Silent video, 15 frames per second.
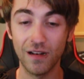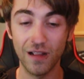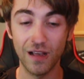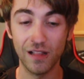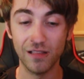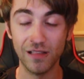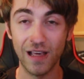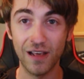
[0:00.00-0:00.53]

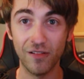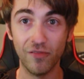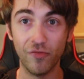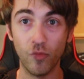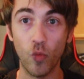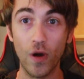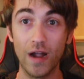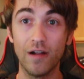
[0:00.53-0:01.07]
a lot of
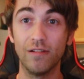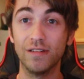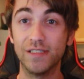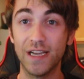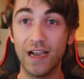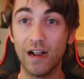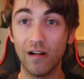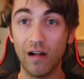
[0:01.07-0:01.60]
wear and
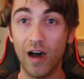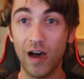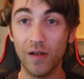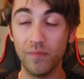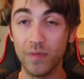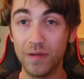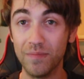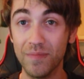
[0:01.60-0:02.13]
tear
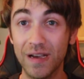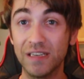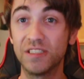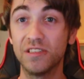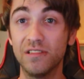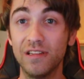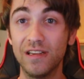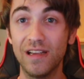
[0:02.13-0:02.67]
on me
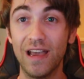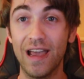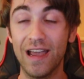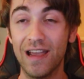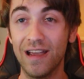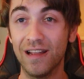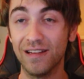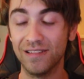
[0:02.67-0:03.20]
mentally
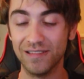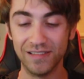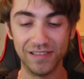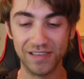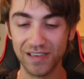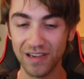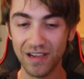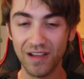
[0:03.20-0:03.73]

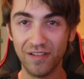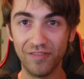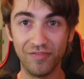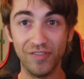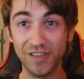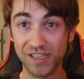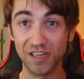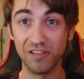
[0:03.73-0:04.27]
and
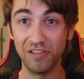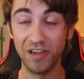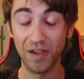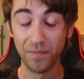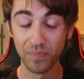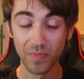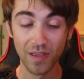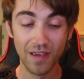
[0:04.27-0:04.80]
physically.
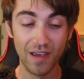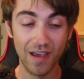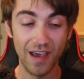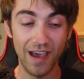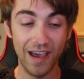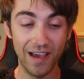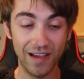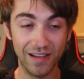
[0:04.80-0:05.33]

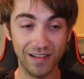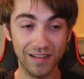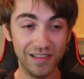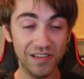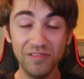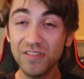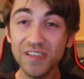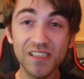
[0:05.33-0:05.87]
And
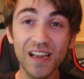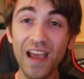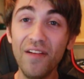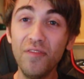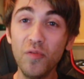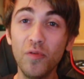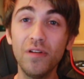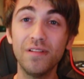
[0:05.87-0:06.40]

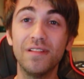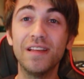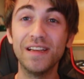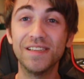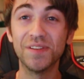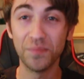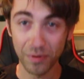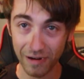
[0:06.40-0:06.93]
everyone
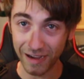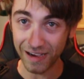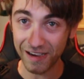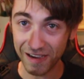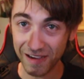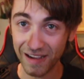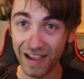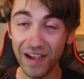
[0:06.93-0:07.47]
needs a
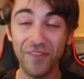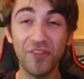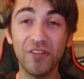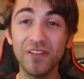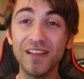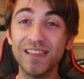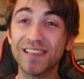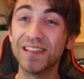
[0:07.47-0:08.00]
break.
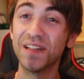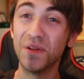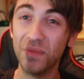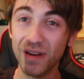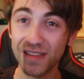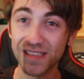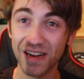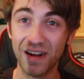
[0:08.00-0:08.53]
Everyone needs a little
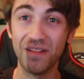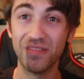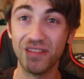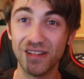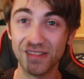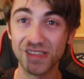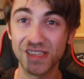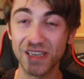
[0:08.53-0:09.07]
bit of time to
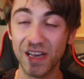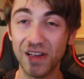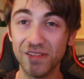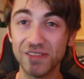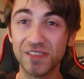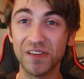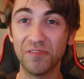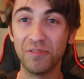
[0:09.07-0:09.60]

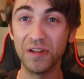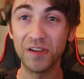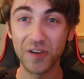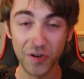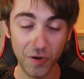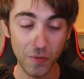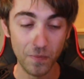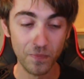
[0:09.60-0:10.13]
themselves to
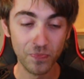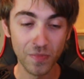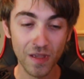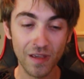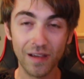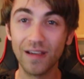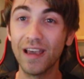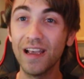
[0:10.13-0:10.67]
recoup,
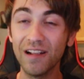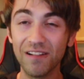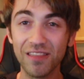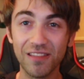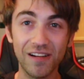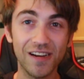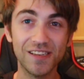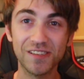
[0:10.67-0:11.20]
get your
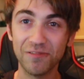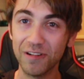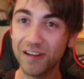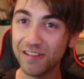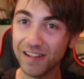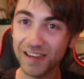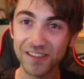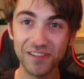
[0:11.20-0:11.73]
thoughts,
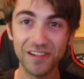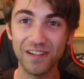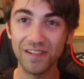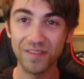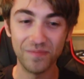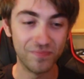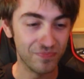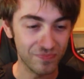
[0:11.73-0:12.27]
recollect all
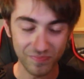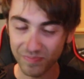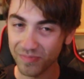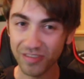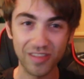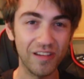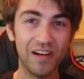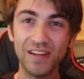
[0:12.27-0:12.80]
your
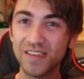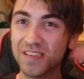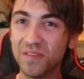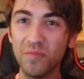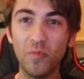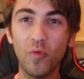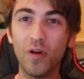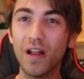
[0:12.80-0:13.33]
thoughts
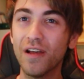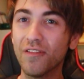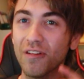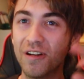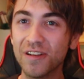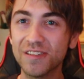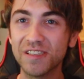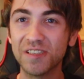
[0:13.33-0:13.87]
and whatever
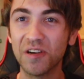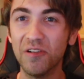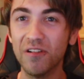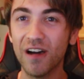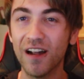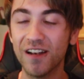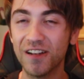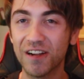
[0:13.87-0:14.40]
else is going
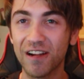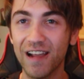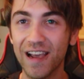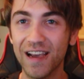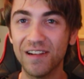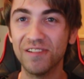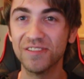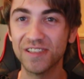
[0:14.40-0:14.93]
on in your
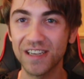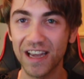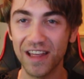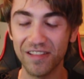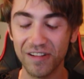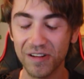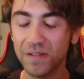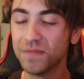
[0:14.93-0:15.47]
head all
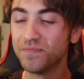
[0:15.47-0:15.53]
together.